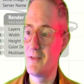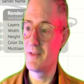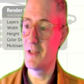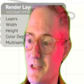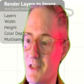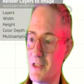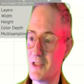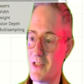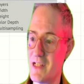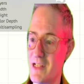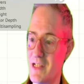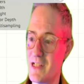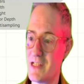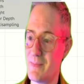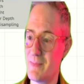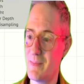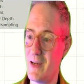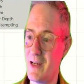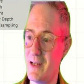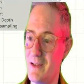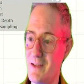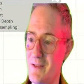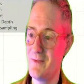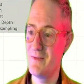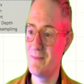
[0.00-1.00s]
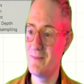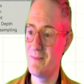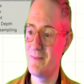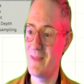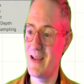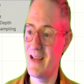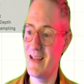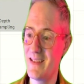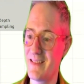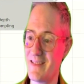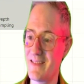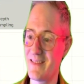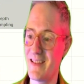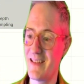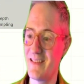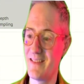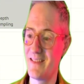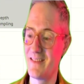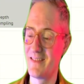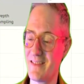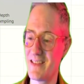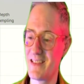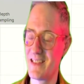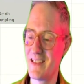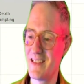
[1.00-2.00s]
got a transparent
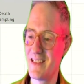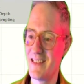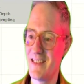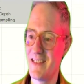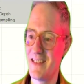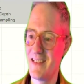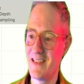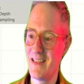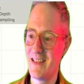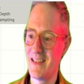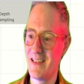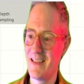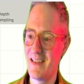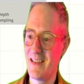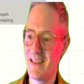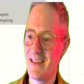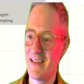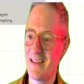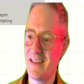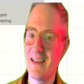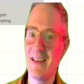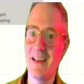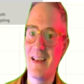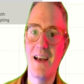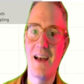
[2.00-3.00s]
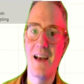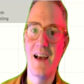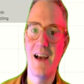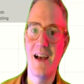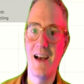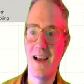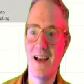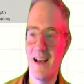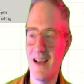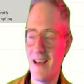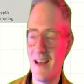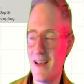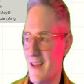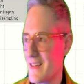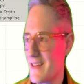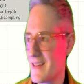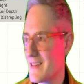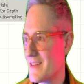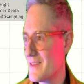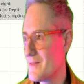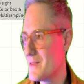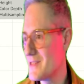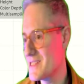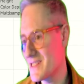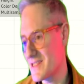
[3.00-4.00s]
background. I don't
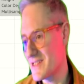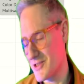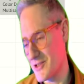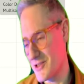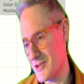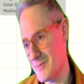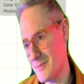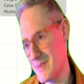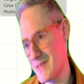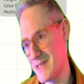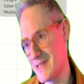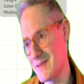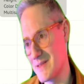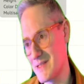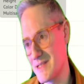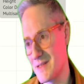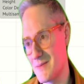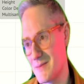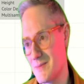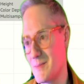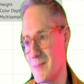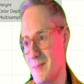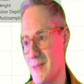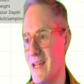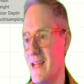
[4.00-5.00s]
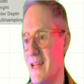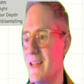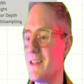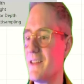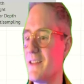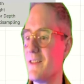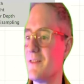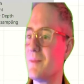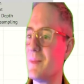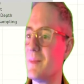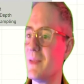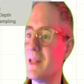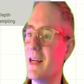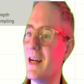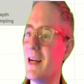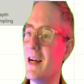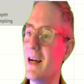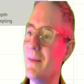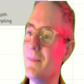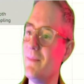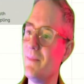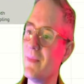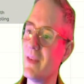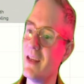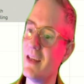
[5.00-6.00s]
know why it's chopping the top of my head off, but
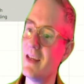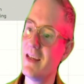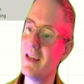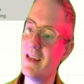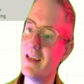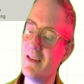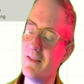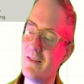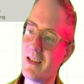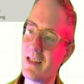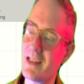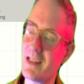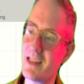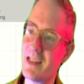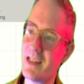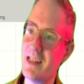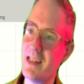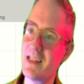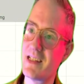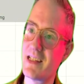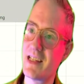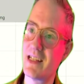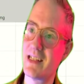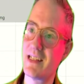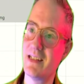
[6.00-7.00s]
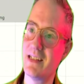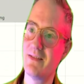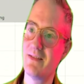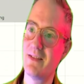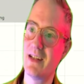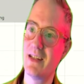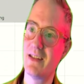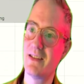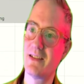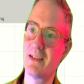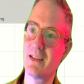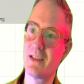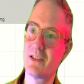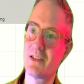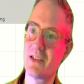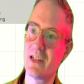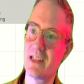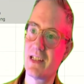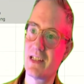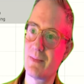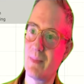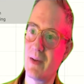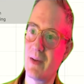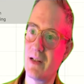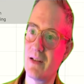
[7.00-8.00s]
we can see it's actually rendering the
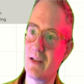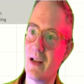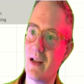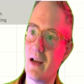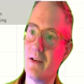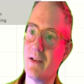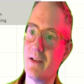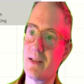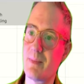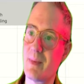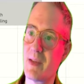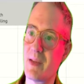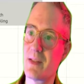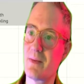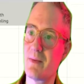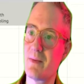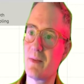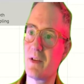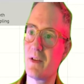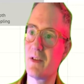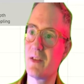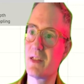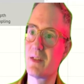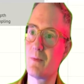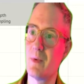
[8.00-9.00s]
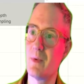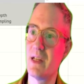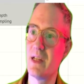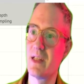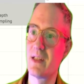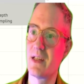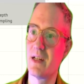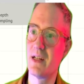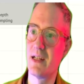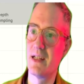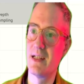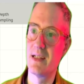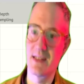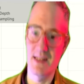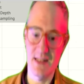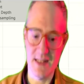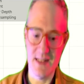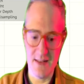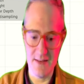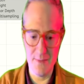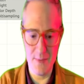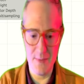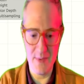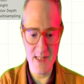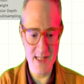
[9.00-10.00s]
transparent. Oh, it's because we've got this width height. So
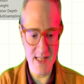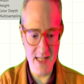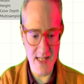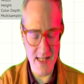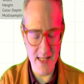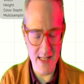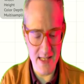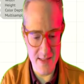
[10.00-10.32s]
if we say